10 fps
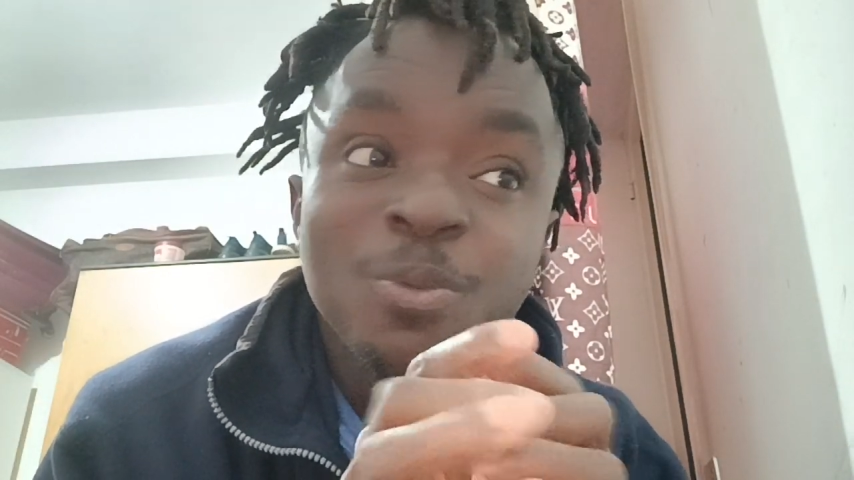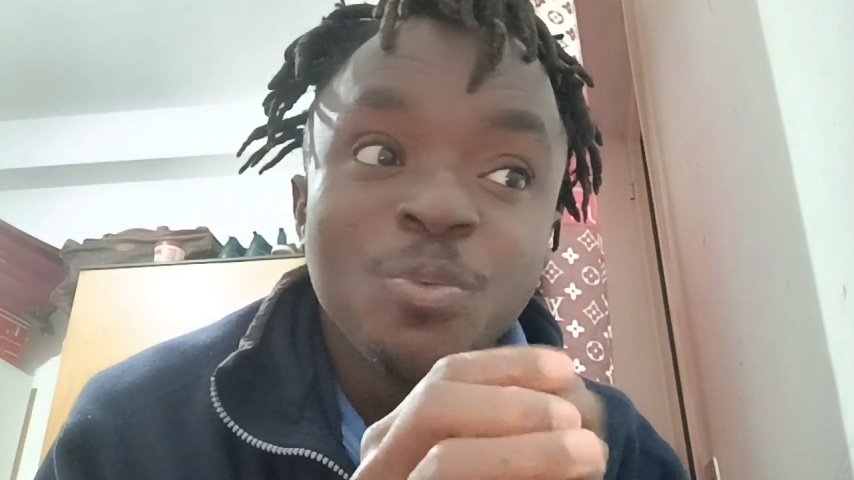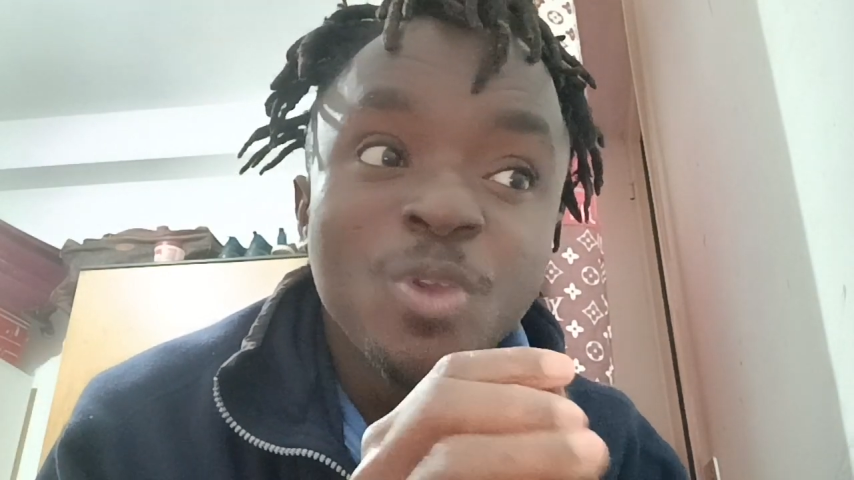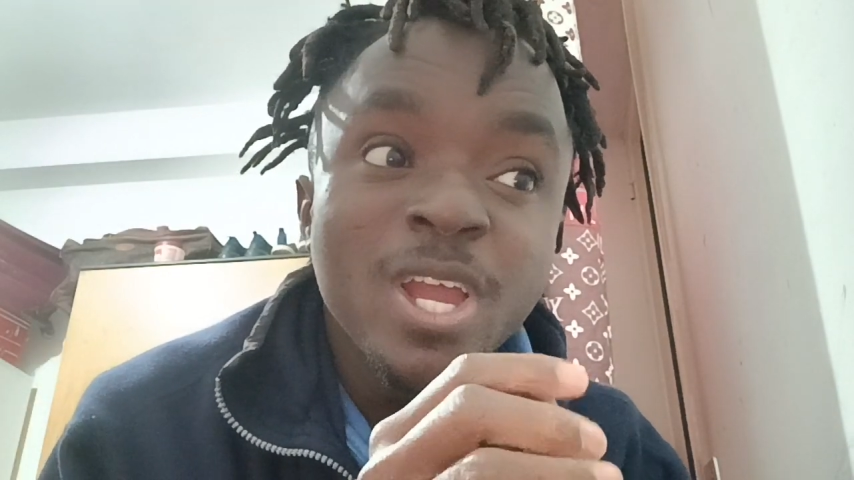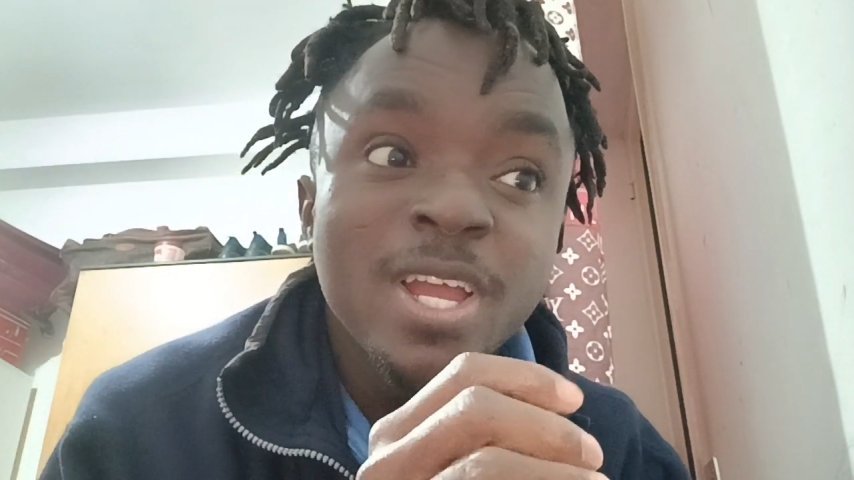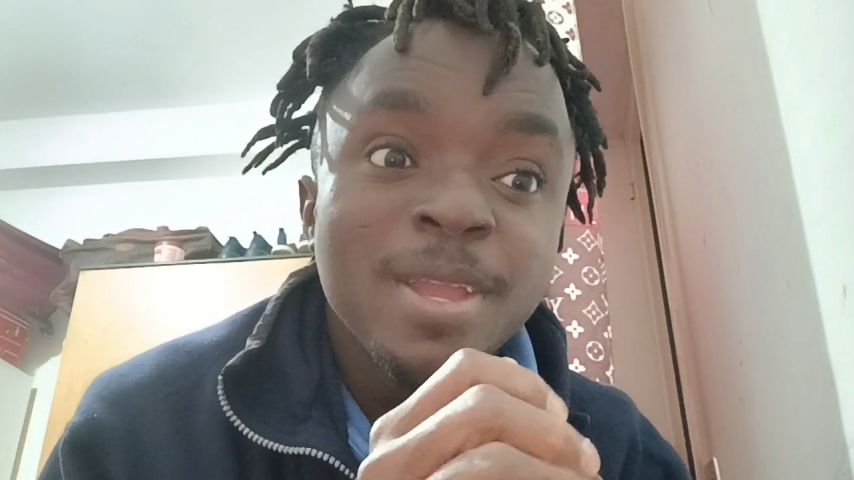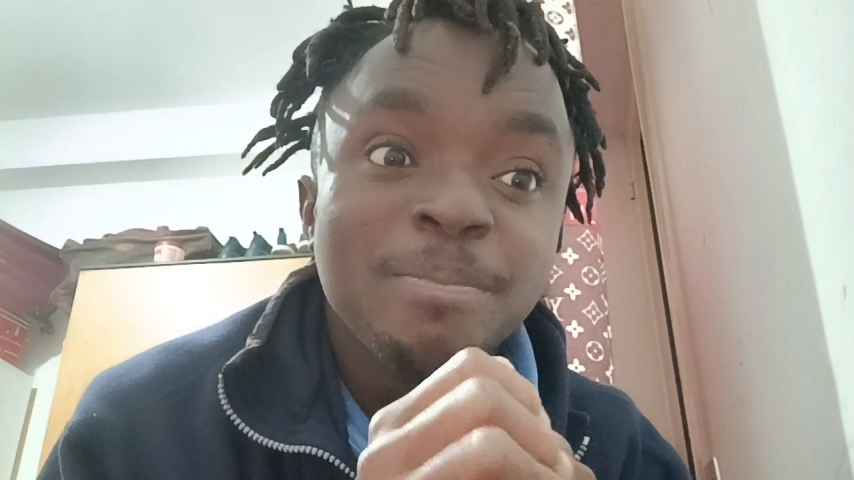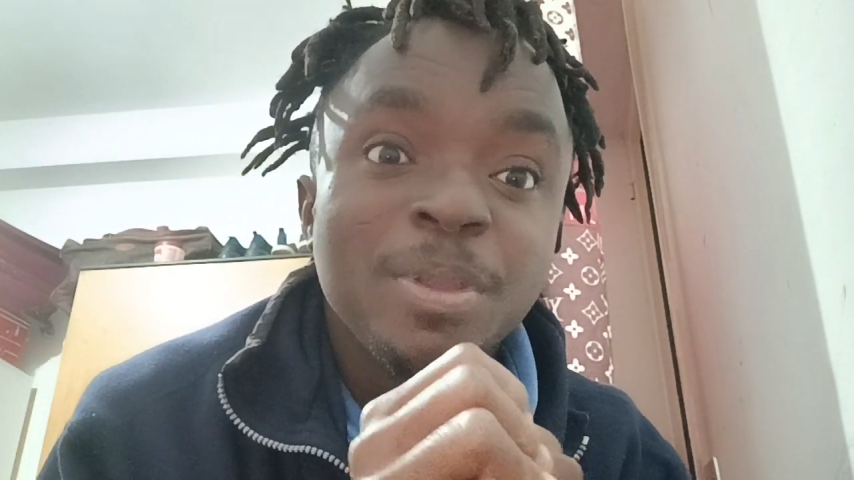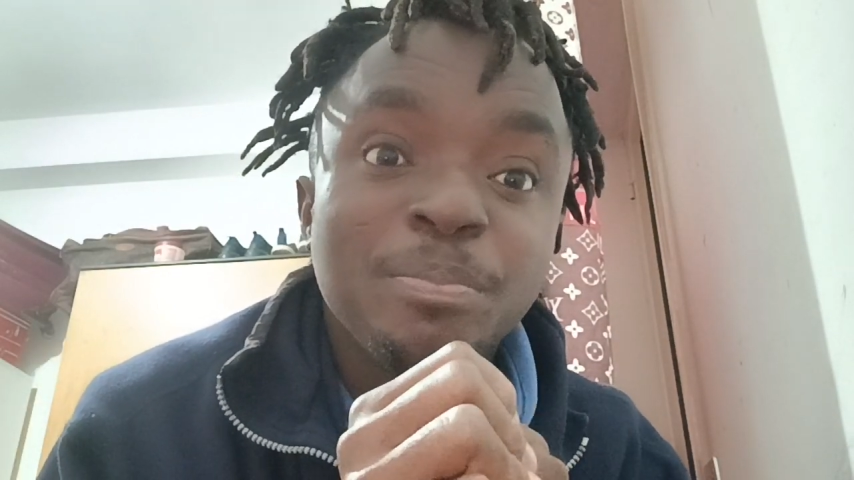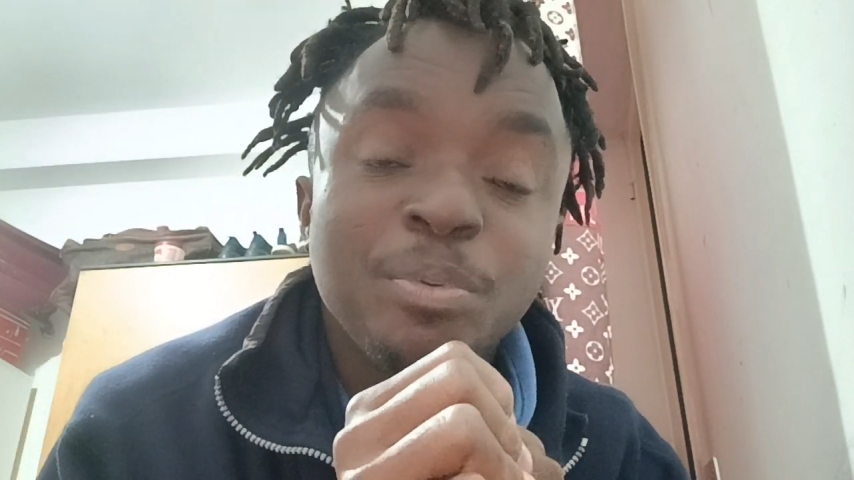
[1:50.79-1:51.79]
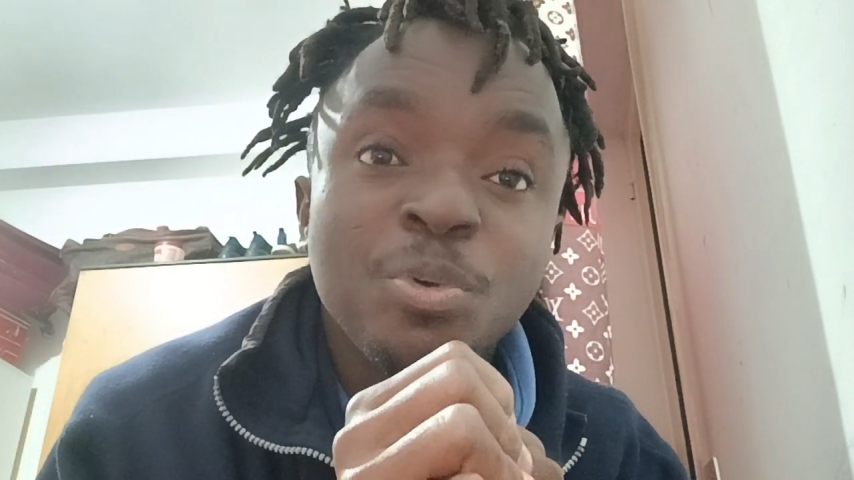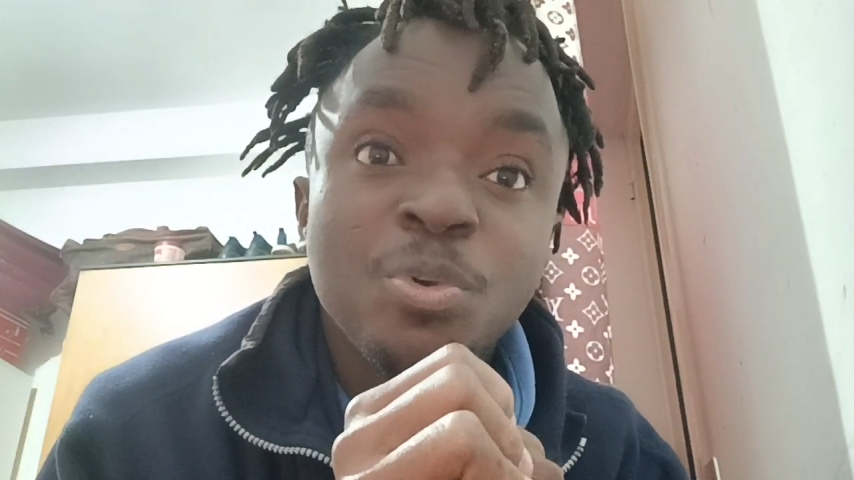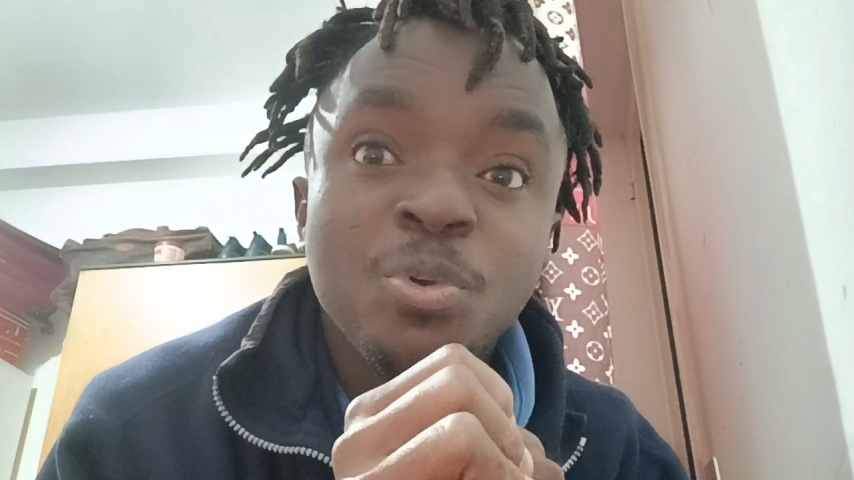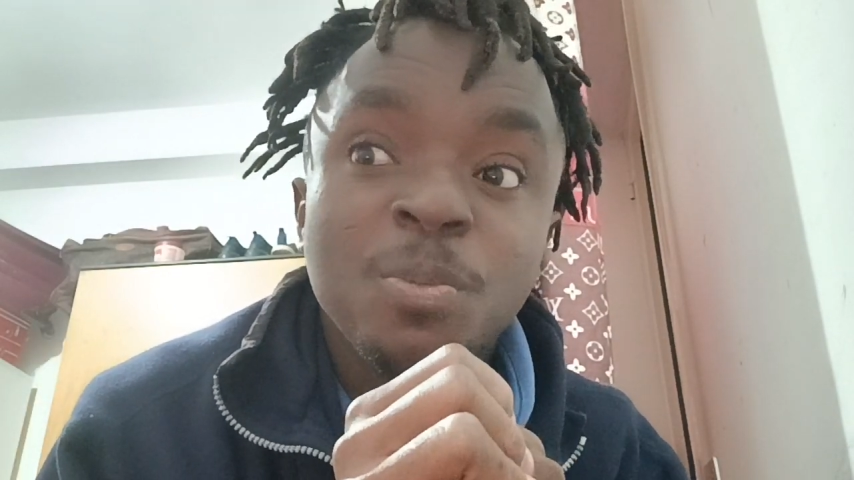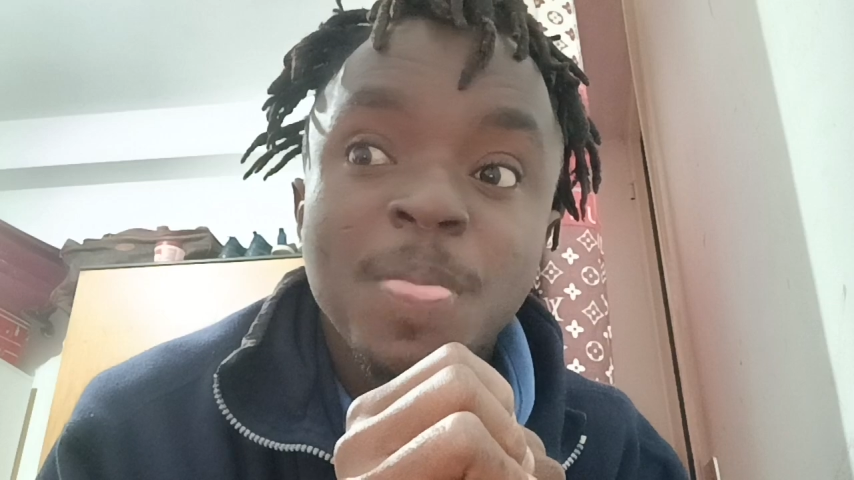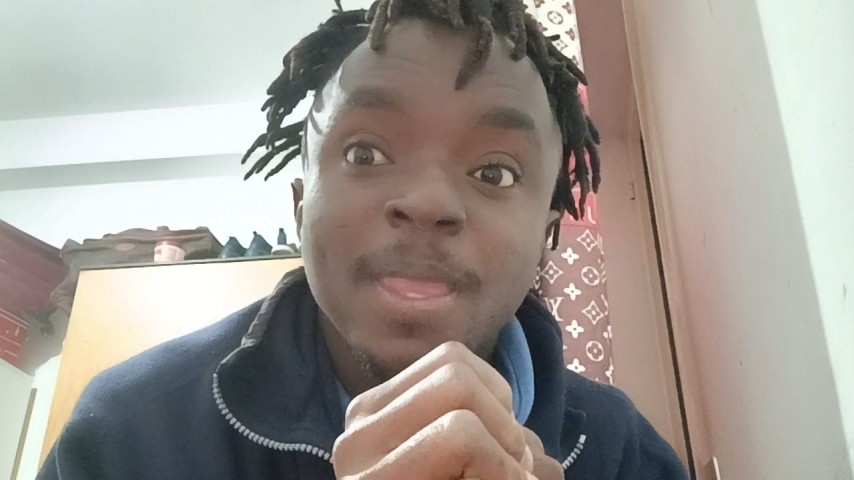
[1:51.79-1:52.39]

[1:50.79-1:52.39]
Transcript: where people